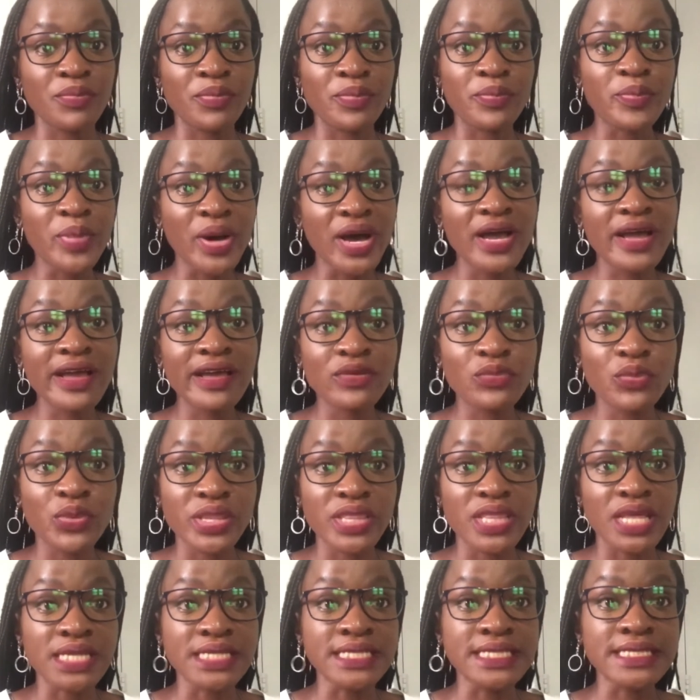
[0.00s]
But with
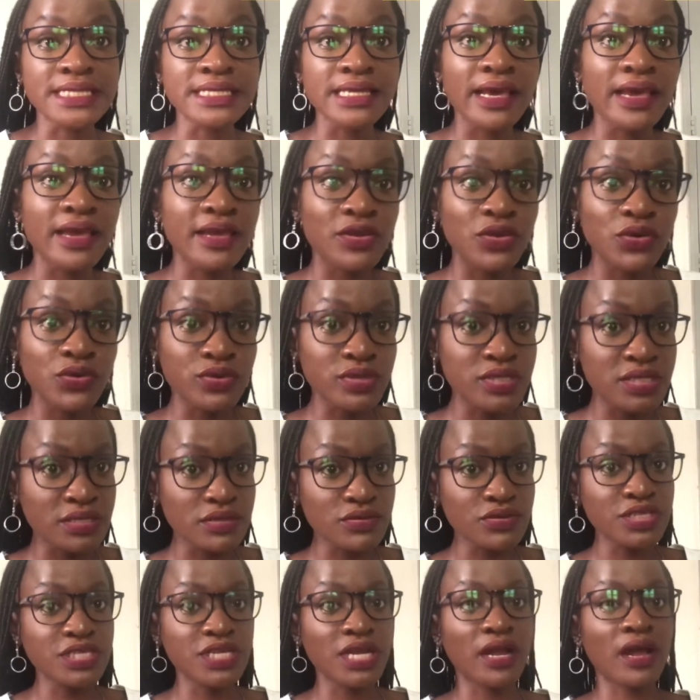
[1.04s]
that said, you could still
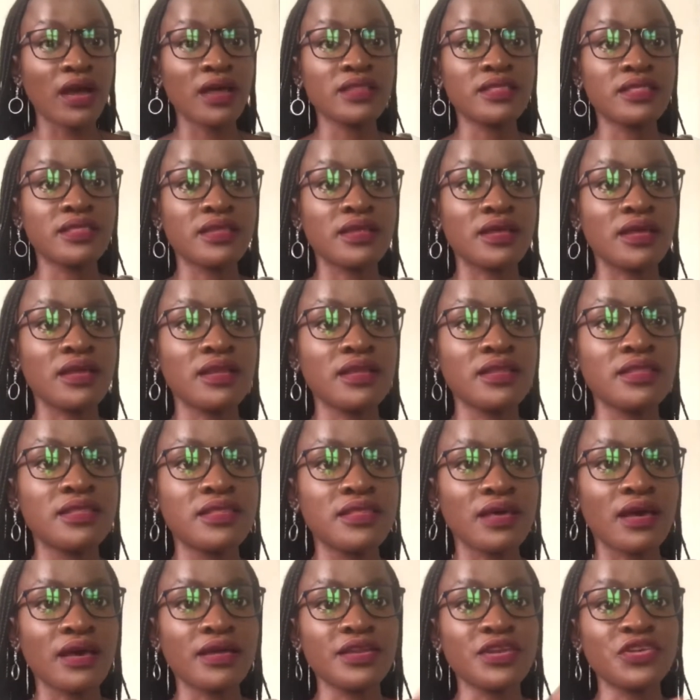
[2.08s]
check out
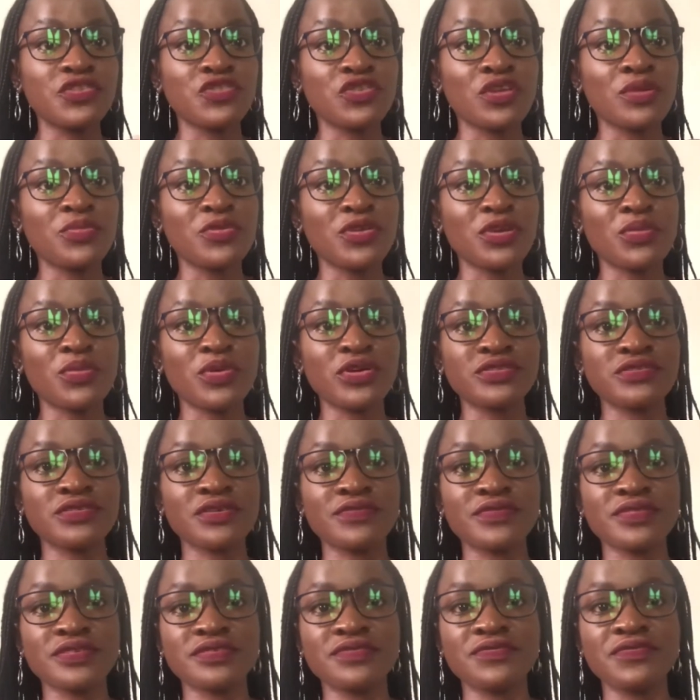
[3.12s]
the description box of
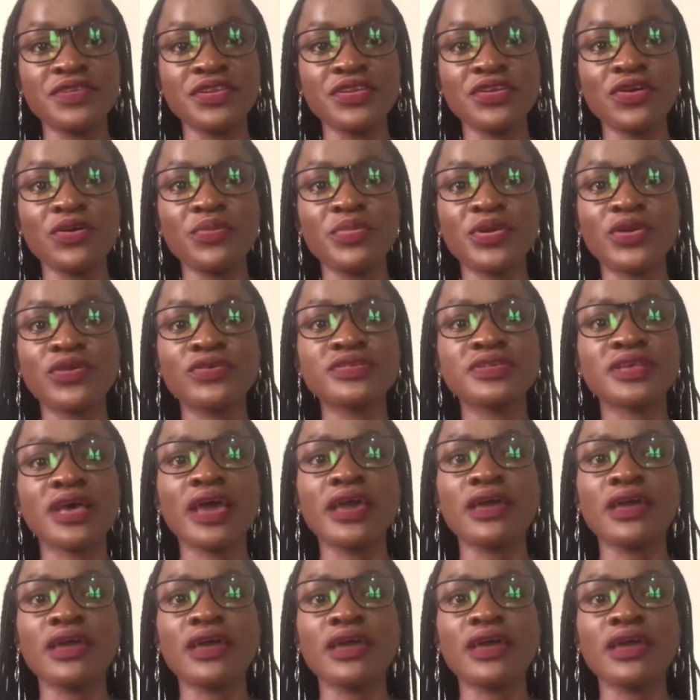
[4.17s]
this video because I